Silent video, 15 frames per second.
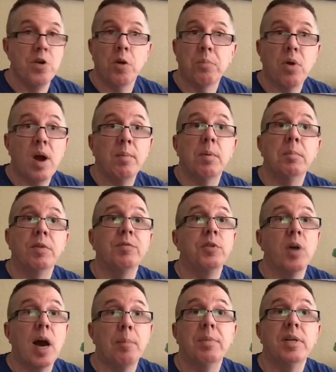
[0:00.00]
problem if you
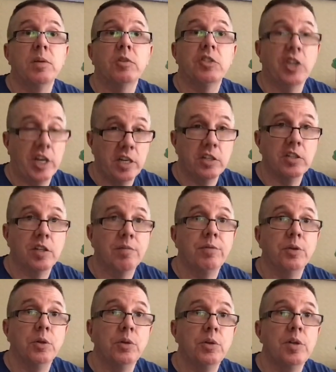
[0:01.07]
happen to change the
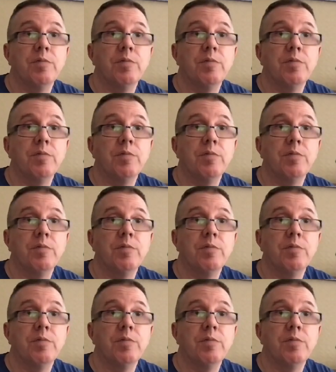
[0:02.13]
food.